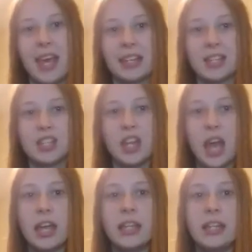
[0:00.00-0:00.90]
And a
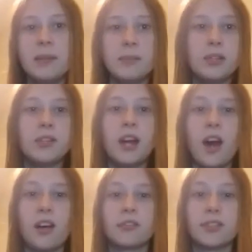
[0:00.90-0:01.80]
shiny blue
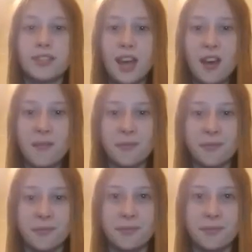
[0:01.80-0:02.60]
car for Tom.